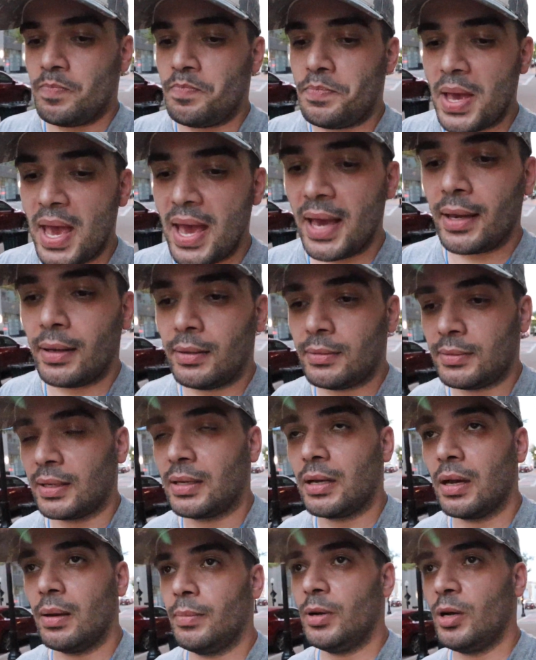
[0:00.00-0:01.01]
beg to
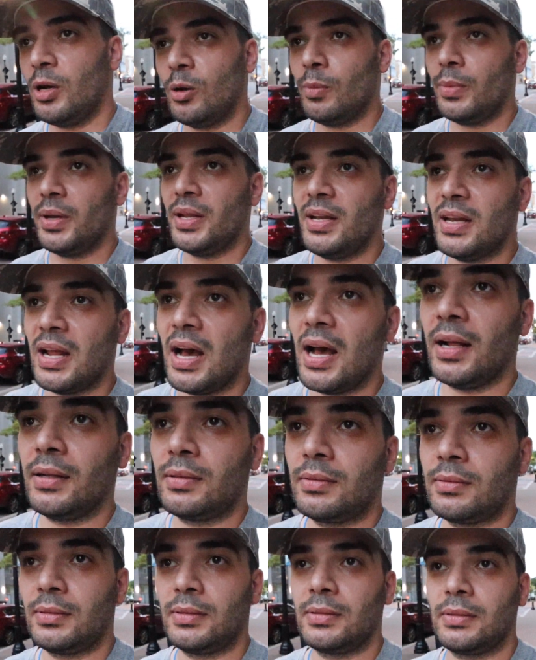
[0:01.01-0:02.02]
come home and
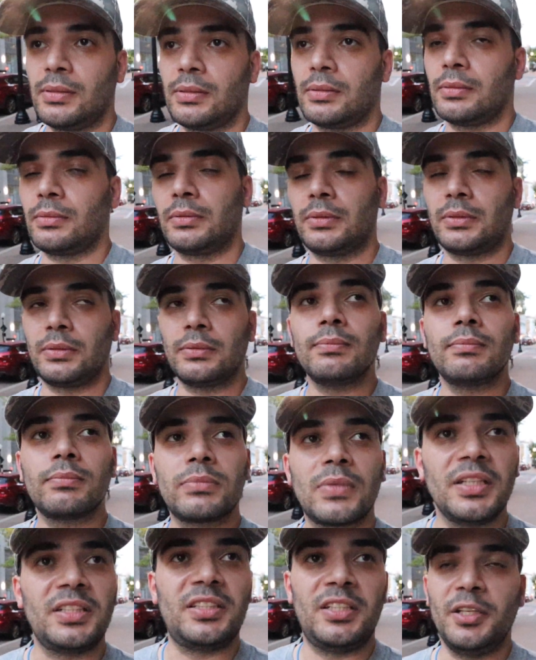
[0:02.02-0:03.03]
not
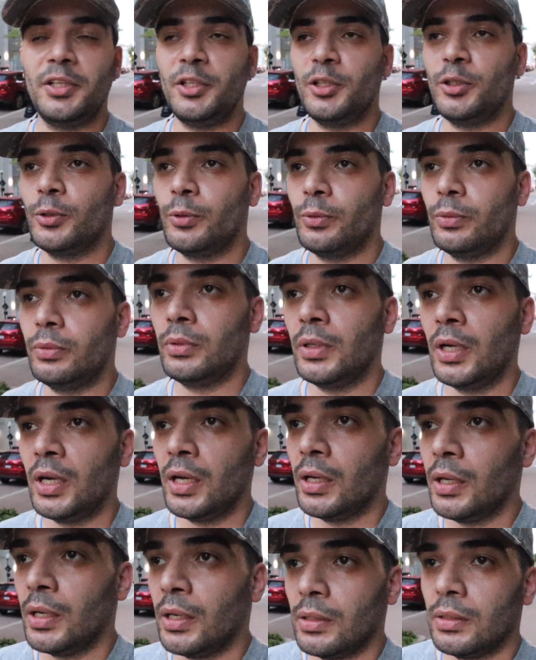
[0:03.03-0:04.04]
continue
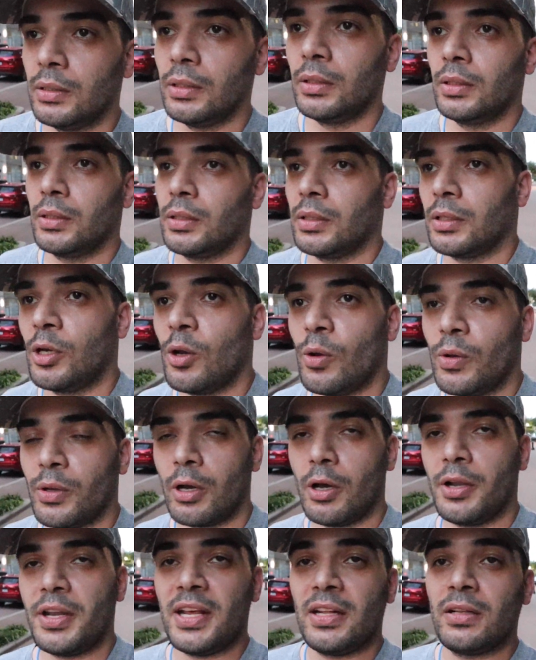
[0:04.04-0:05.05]
going
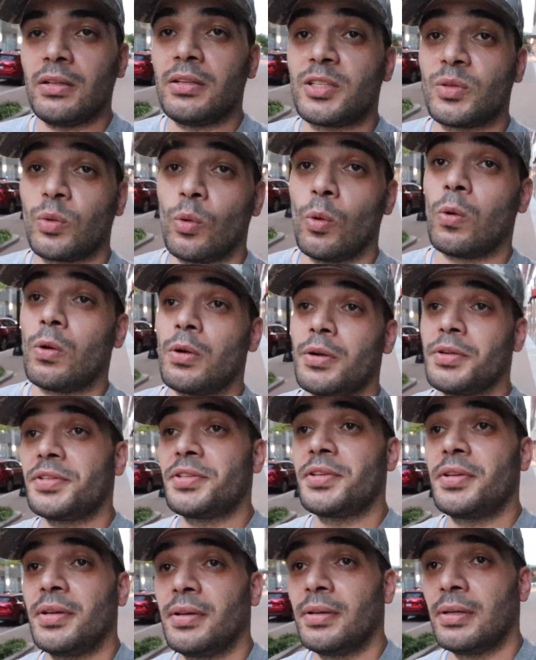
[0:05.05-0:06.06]
on endless
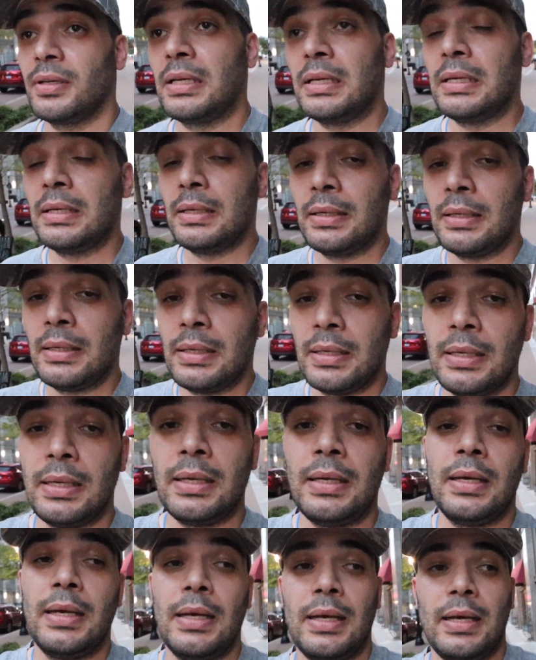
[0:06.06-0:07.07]
wars.
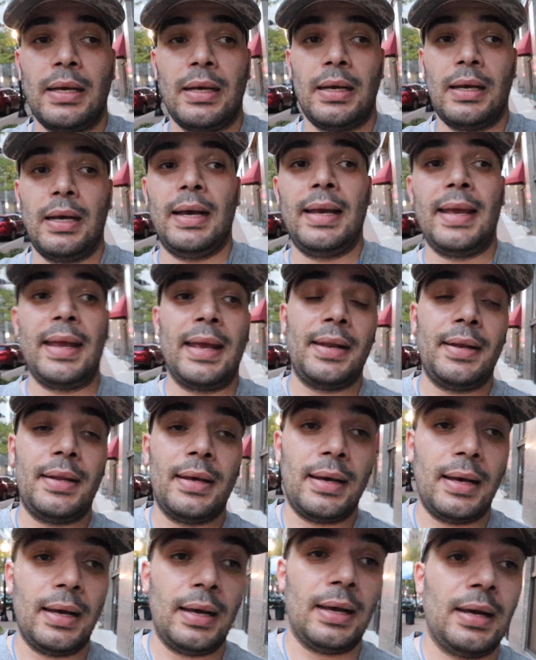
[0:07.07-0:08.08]
And
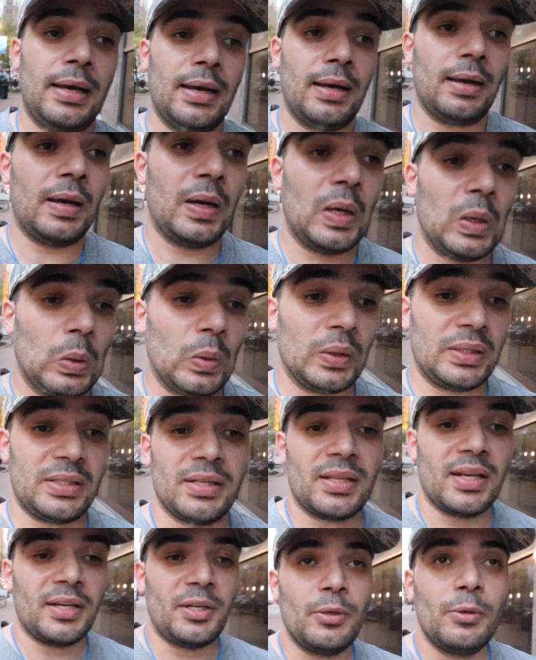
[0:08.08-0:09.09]
what
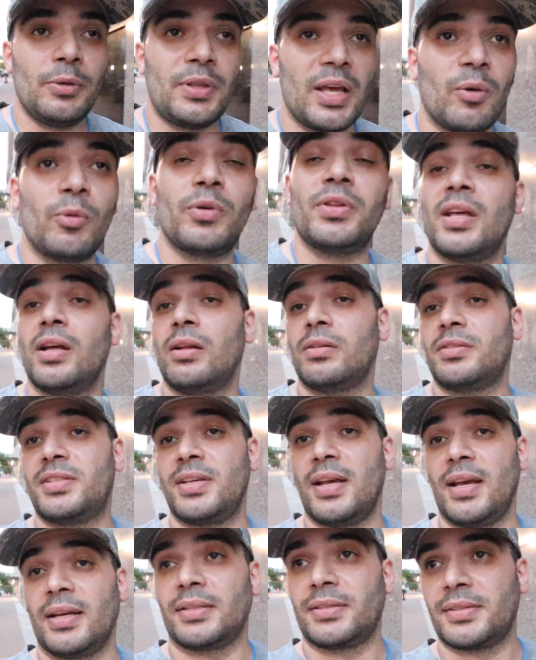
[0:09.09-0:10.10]
did they do? They withheld
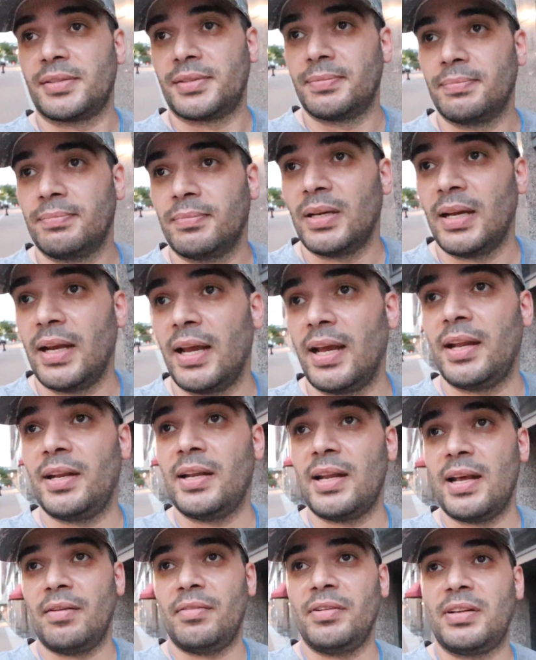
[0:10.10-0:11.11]
sex.
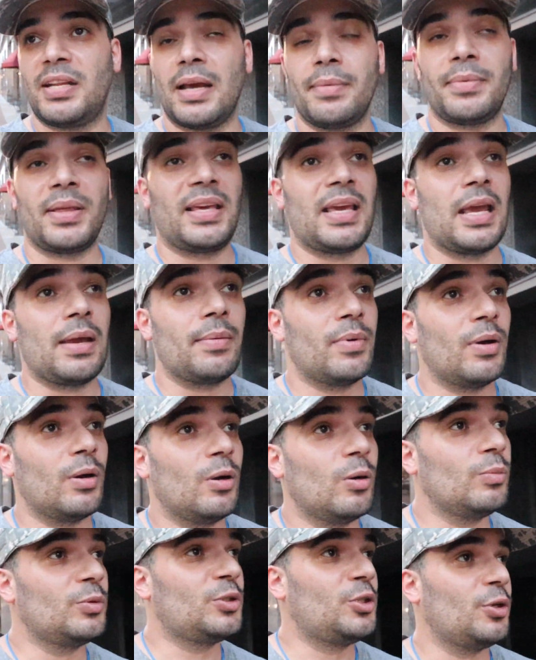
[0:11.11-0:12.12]
And every time they came
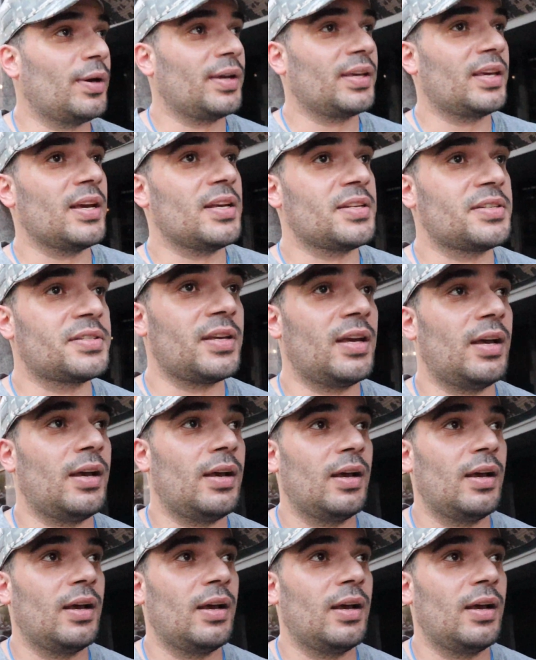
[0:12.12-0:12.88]
home to, I guess,